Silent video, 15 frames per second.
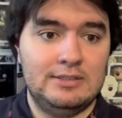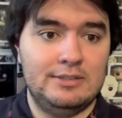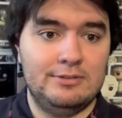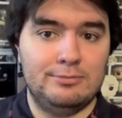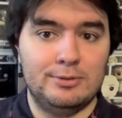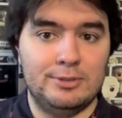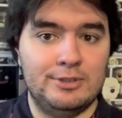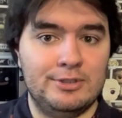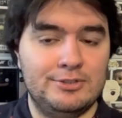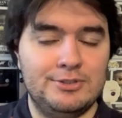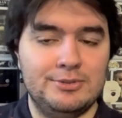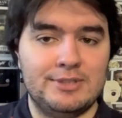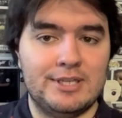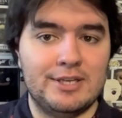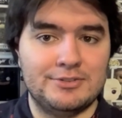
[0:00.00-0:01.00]
if we're in the
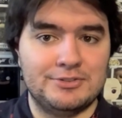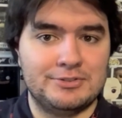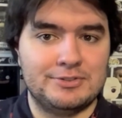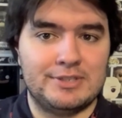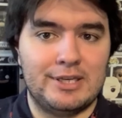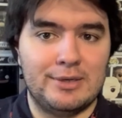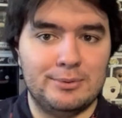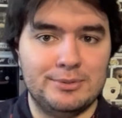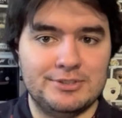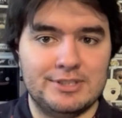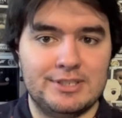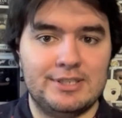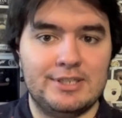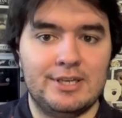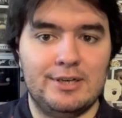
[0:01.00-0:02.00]
2000s now is
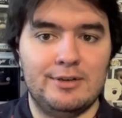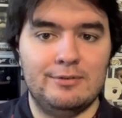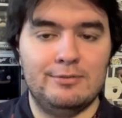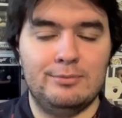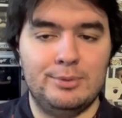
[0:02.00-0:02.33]
like kind of